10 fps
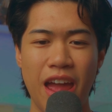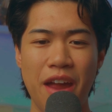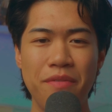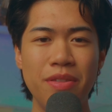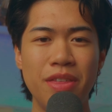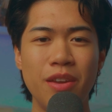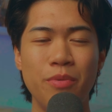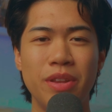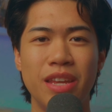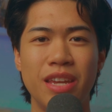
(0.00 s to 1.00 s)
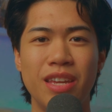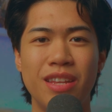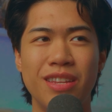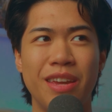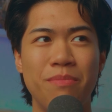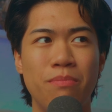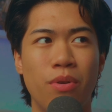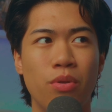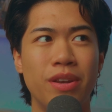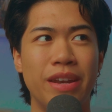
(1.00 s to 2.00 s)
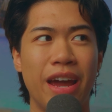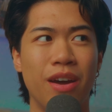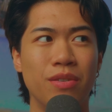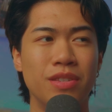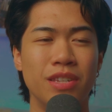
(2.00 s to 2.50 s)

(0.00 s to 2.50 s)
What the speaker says: everything we need can be broken down